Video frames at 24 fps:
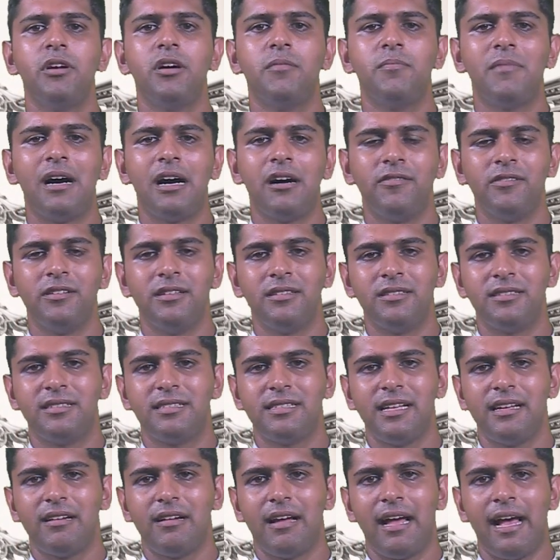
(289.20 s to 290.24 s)
your
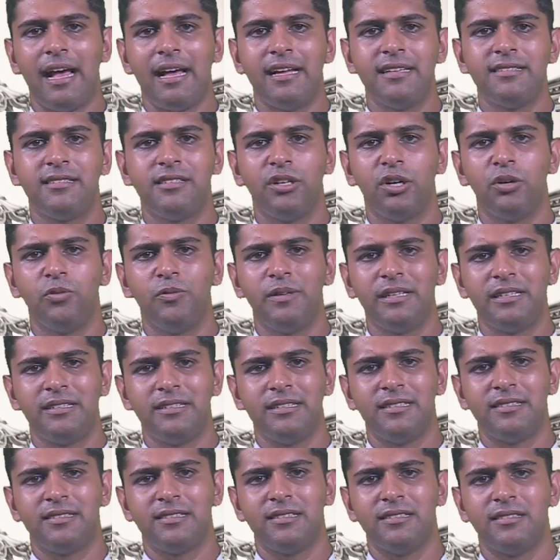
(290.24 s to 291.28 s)
marvels as your
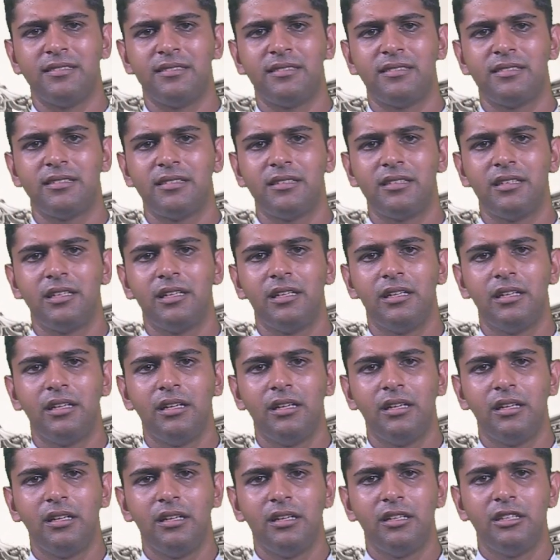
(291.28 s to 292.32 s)
witnesses.
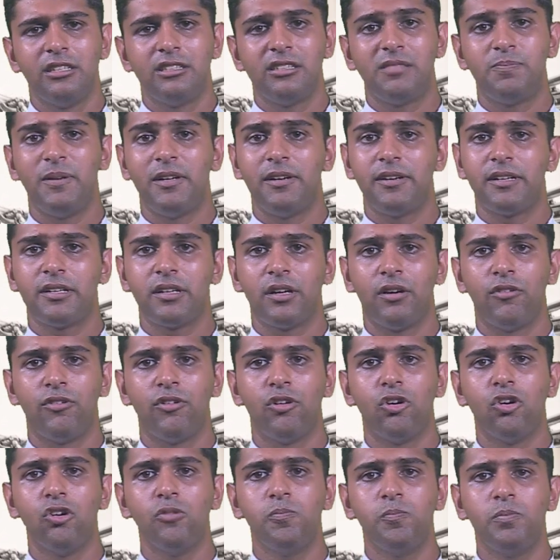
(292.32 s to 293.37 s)
Spirit of
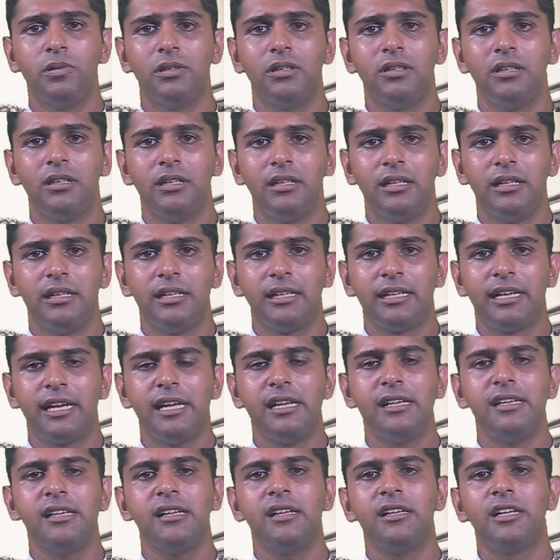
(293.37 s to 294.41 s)
hope,
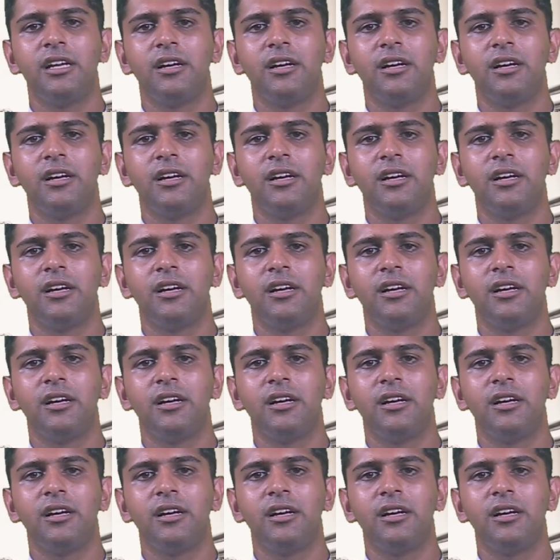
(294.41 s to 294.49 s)
kindle